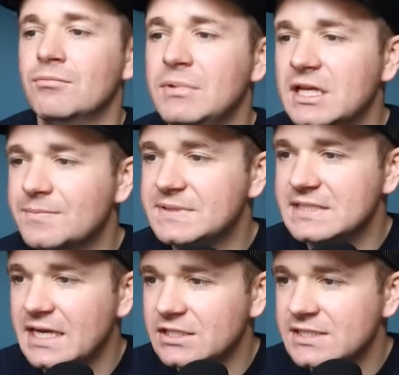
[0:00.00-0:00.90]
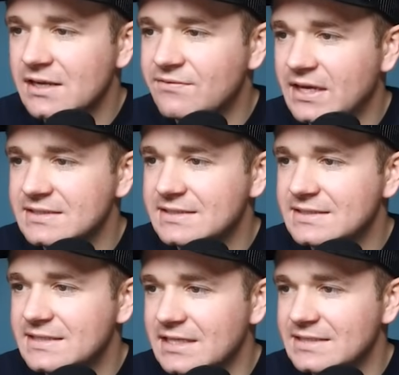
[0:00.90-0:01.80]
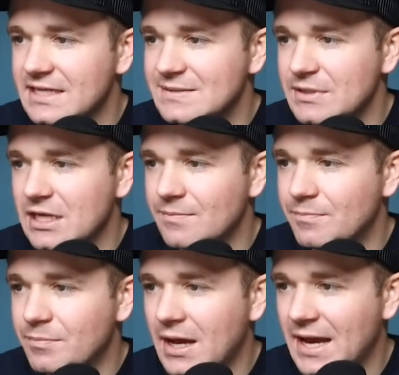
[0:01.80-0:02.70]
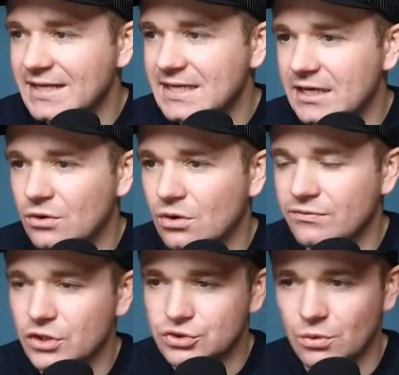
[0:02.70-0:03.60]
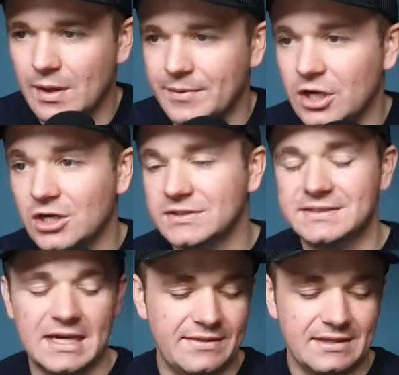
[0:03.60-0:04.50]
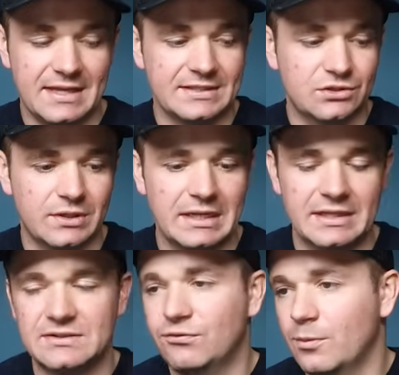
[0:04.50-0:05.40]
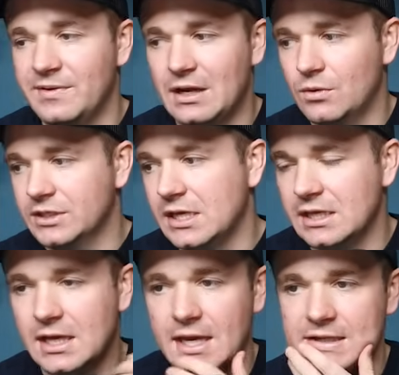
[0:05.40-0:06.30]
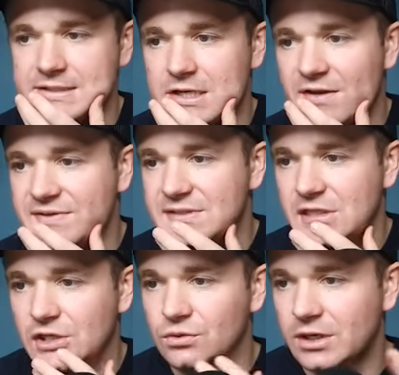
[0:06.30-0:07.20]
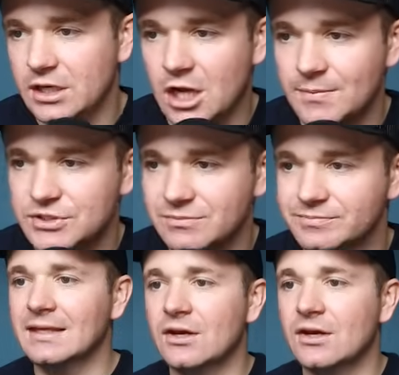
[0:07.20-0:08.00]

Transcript: Meetups, attend events, data science meetup, PyData, or virtual webinars. I think that's great. That's a form of networking and obviously a great option.